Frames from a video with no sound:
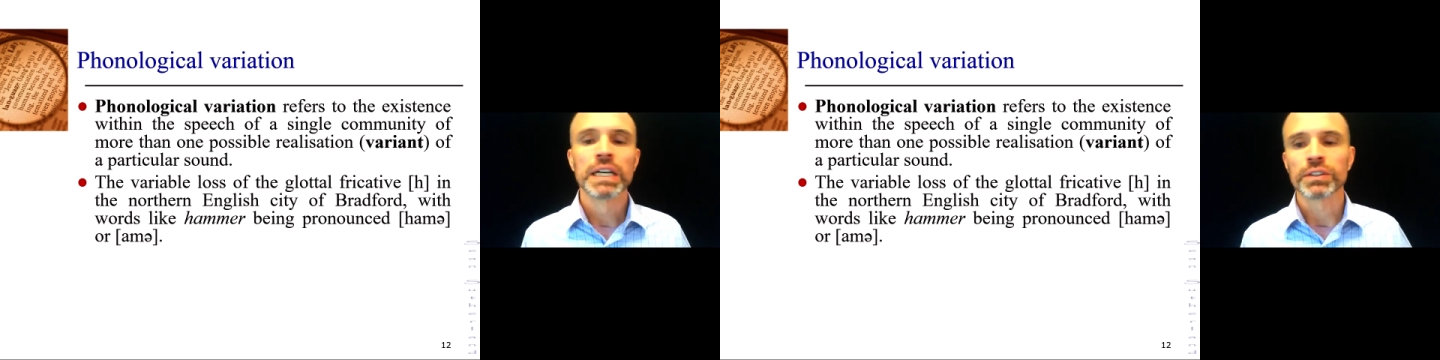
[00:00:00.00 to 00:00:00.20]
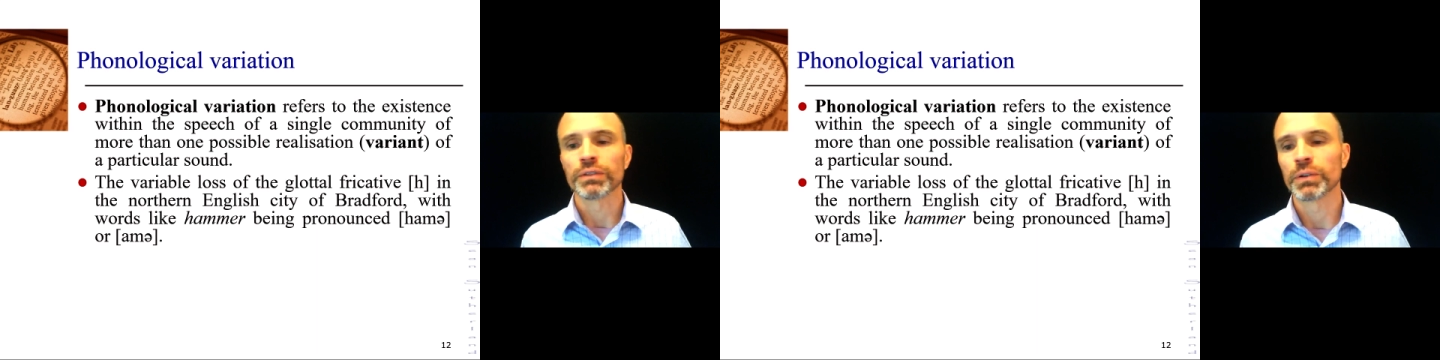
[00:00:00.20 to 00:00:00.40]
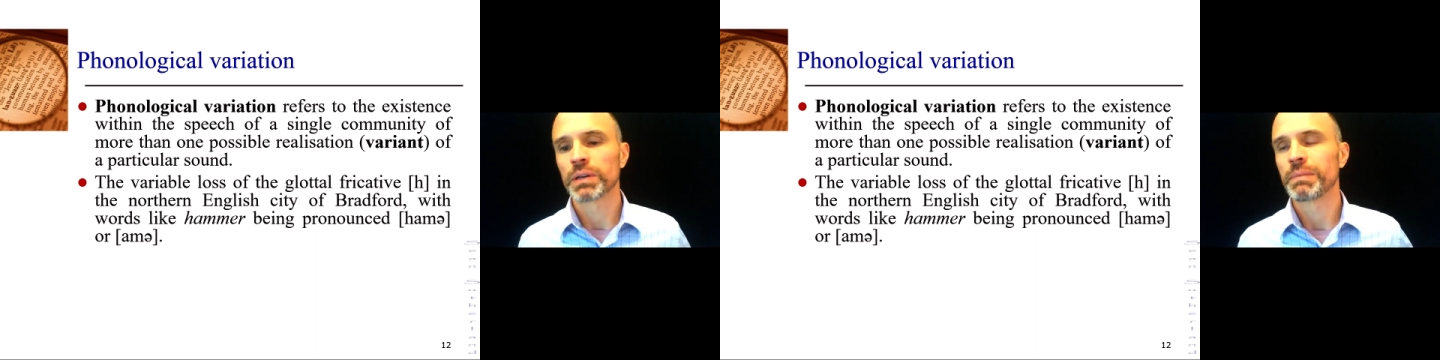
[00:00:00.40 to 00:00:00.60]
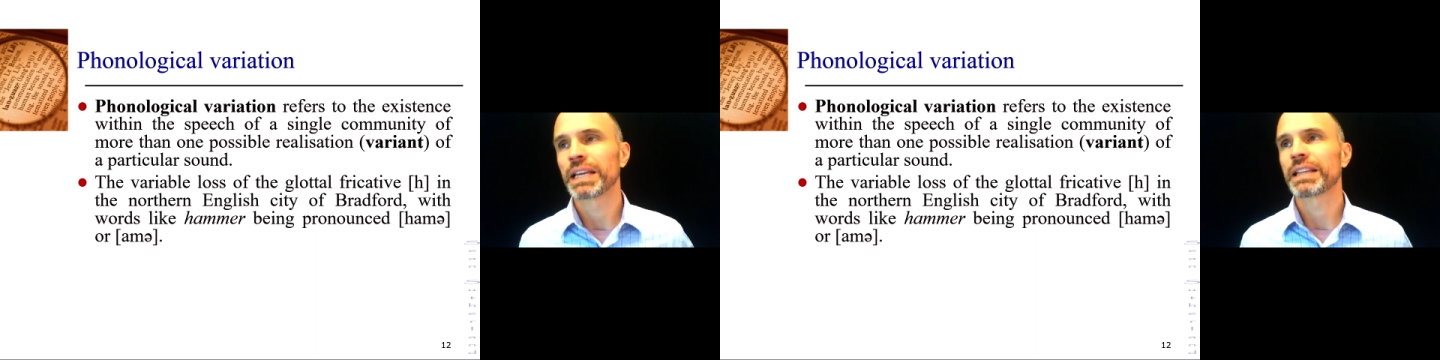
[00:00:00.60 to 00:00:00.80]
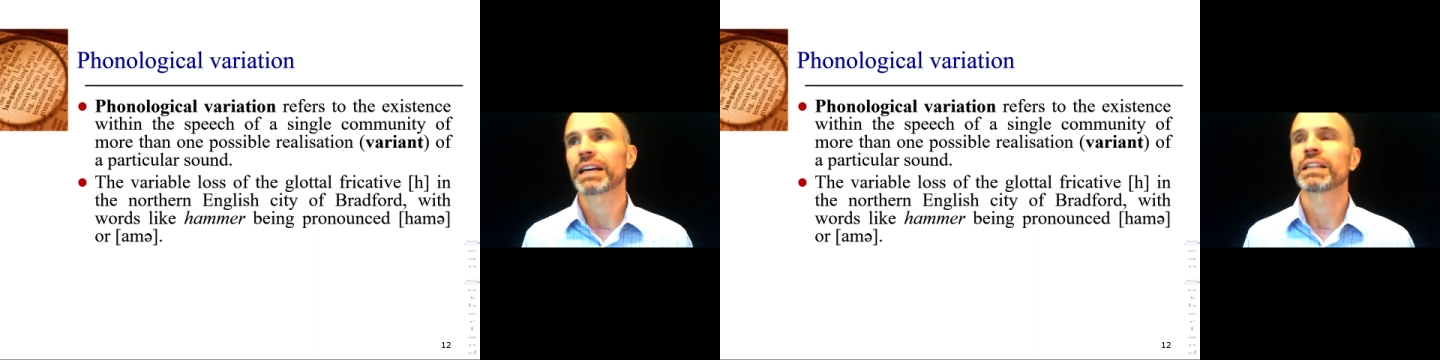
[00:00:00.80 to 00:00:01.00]
So if you want to
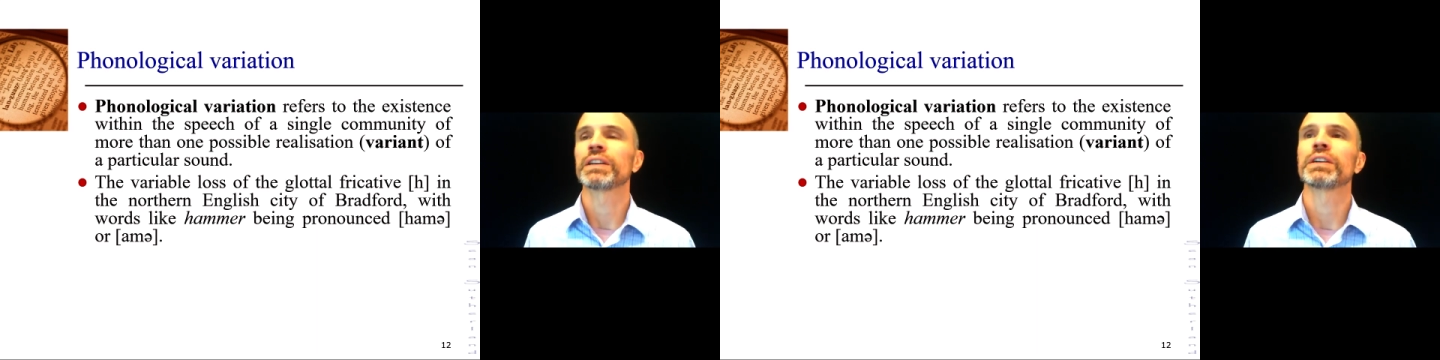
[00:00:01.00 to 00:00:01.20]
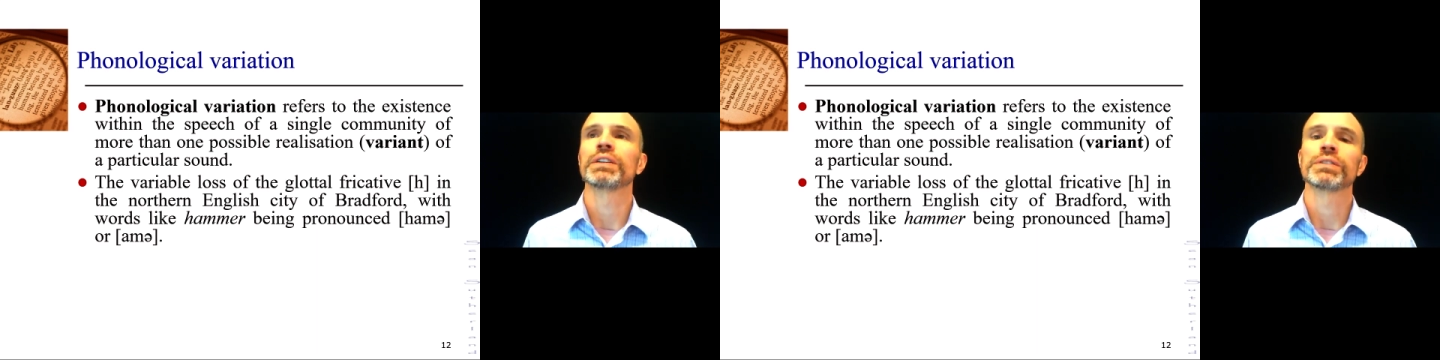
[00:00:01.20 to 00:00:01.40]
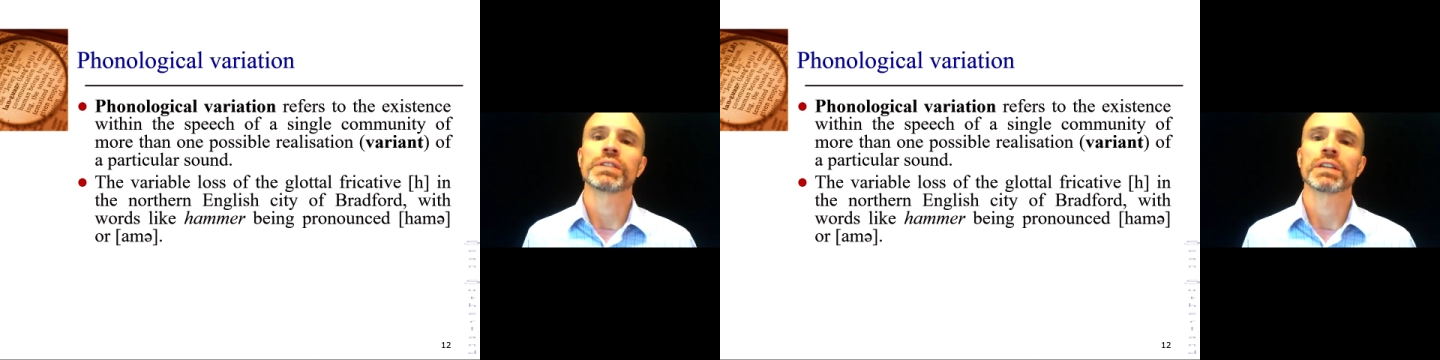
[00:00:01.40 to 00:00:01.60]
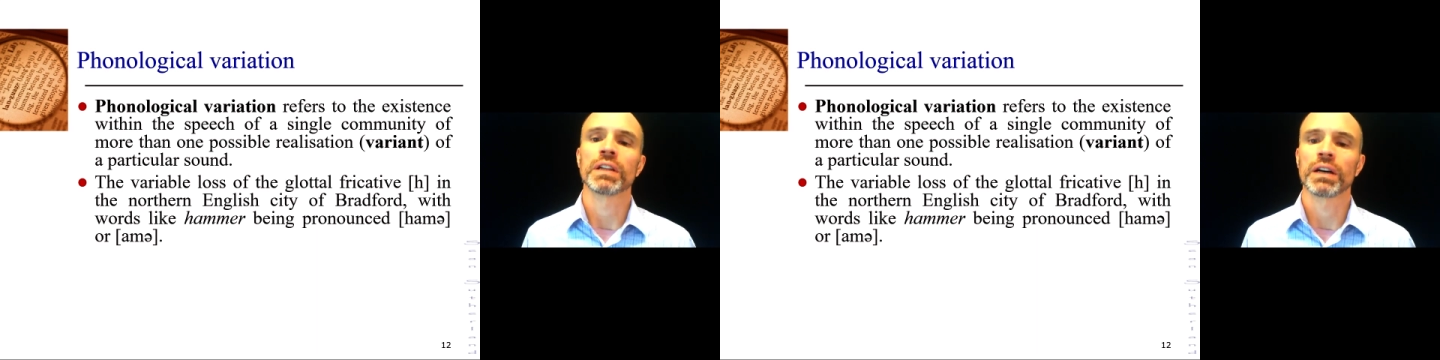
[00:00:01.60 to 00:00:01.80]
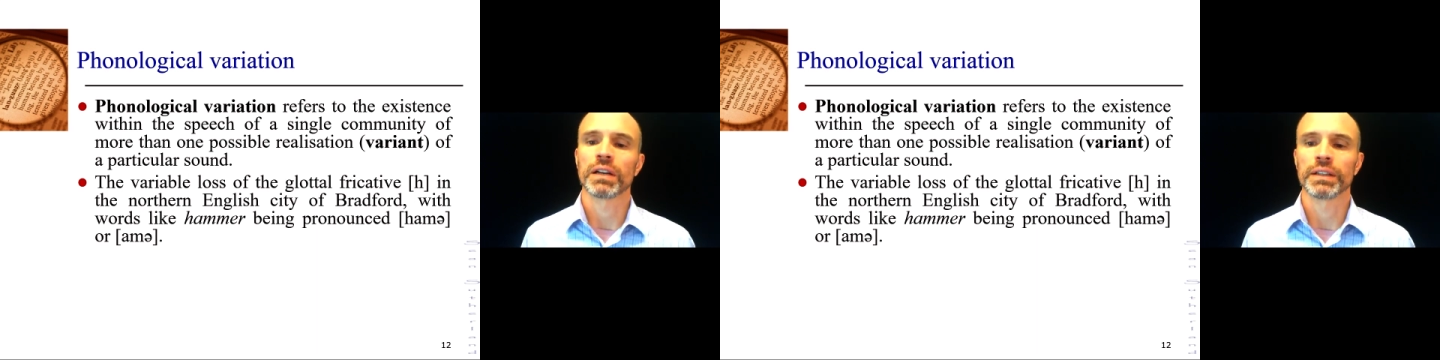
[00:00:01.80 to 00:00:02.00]
make that clear, you use the
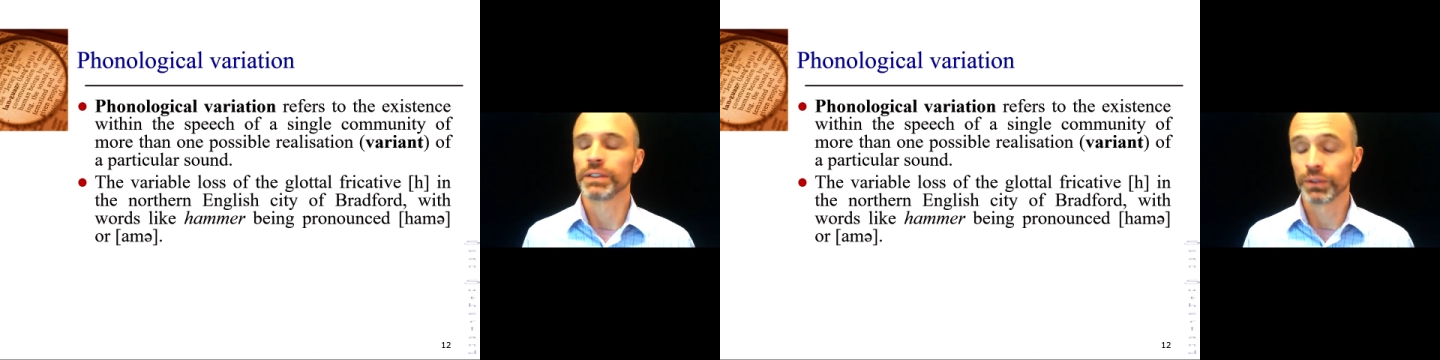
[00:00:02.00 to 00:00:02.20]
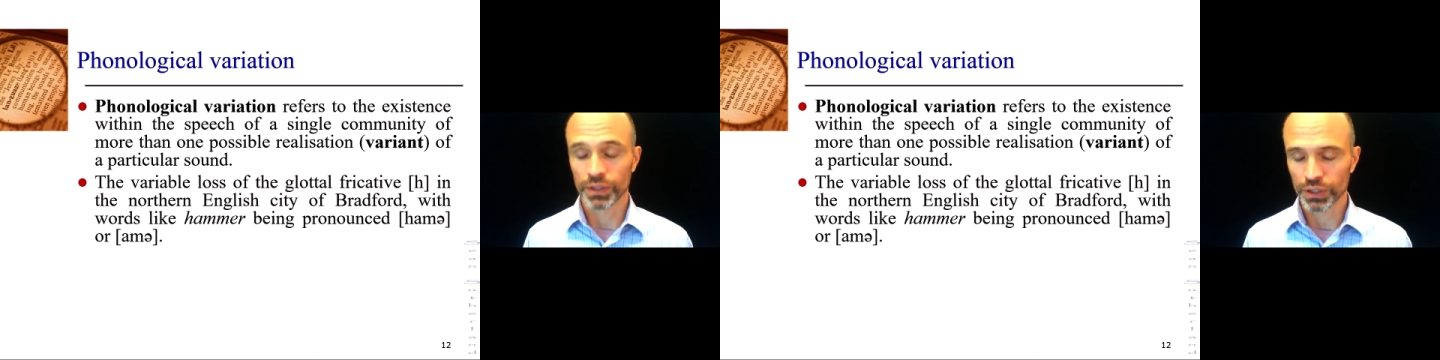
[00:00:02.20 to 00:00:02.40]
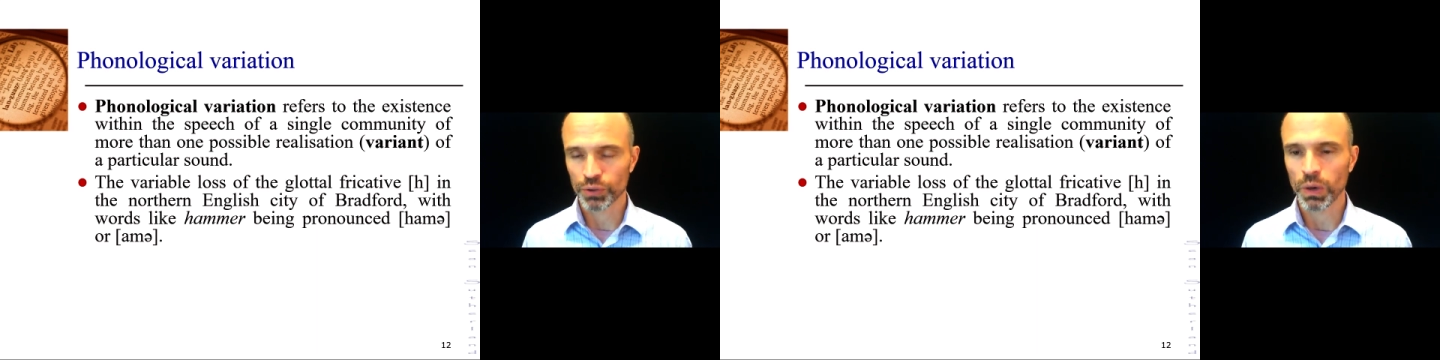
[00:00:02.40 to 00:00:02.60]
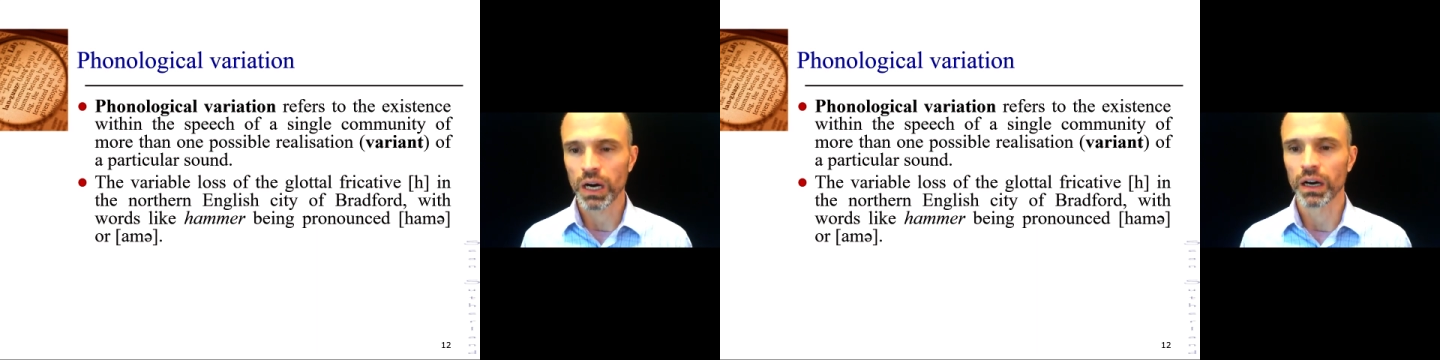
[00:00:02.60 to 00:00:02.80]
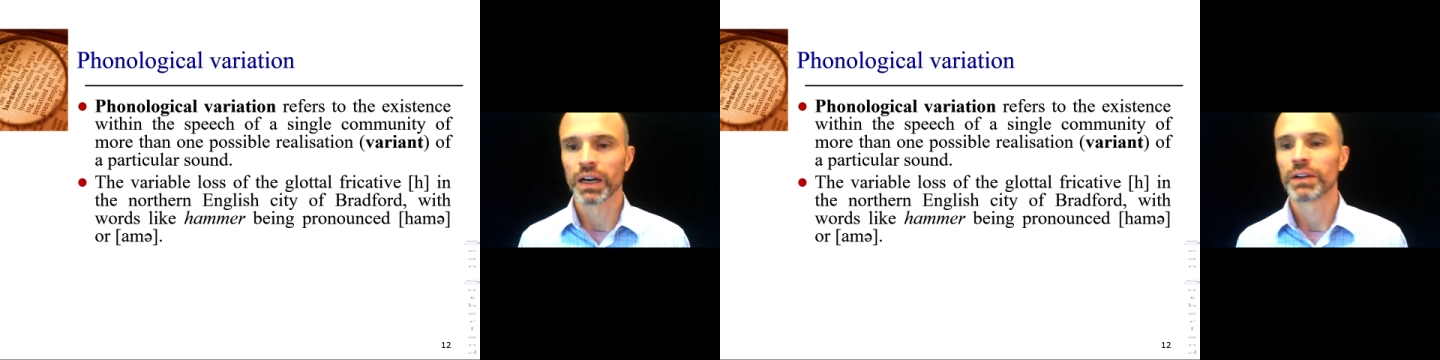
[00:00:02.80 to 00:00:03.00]

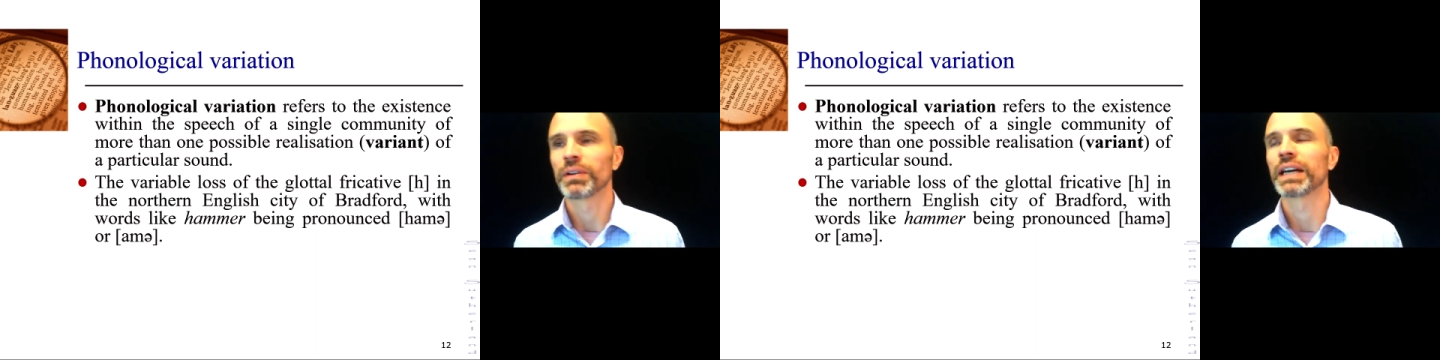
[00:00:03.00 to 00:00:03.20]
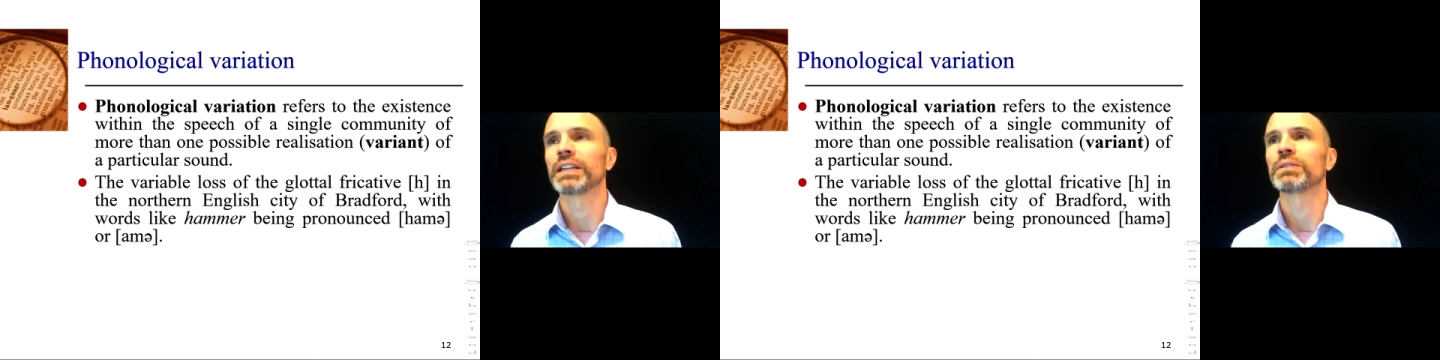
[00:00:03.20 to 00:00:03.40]
schwa, right?